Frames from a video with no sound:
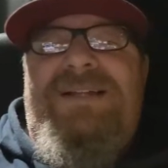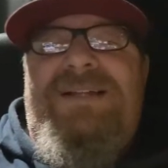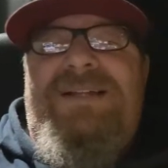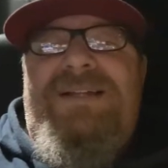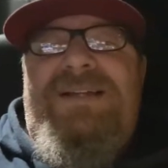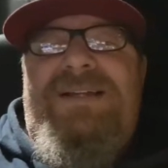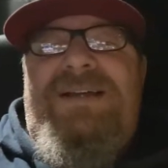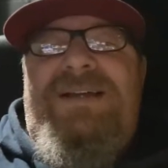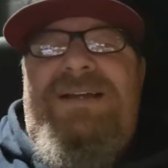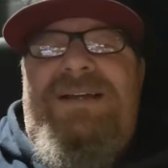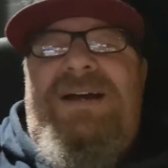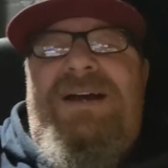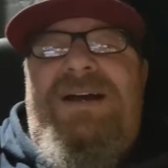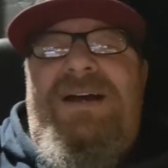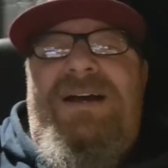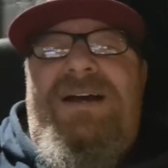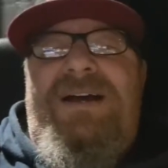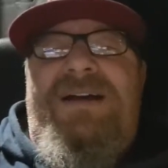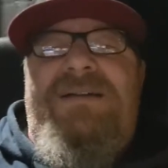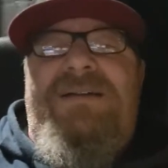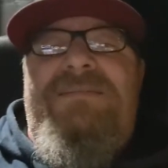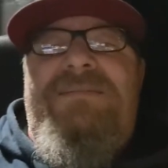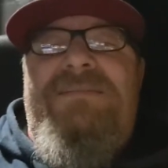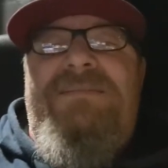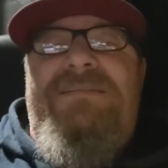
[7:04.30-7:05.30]
All
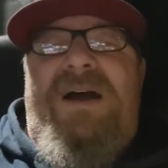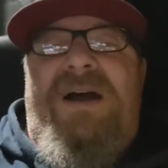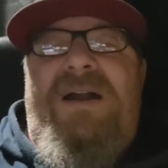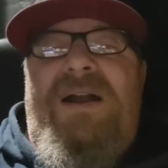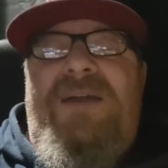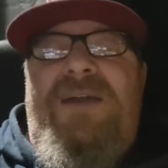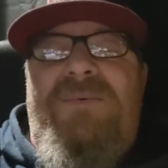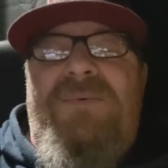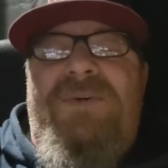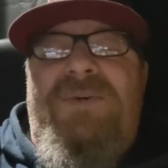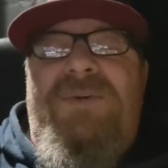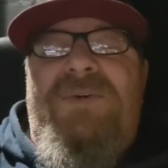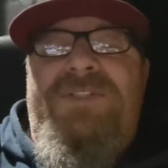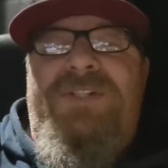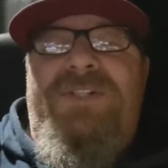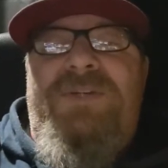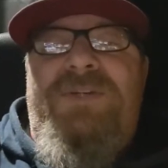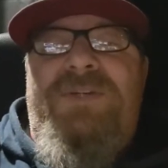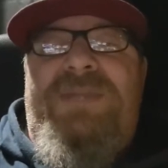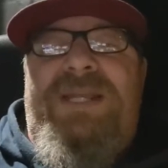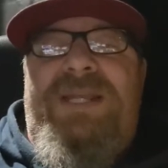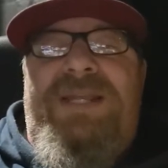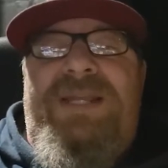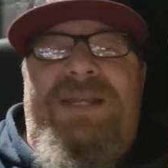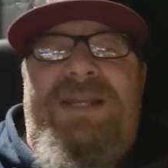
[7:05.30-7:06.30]
right. Well,
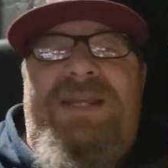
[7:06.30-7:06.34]
shoot me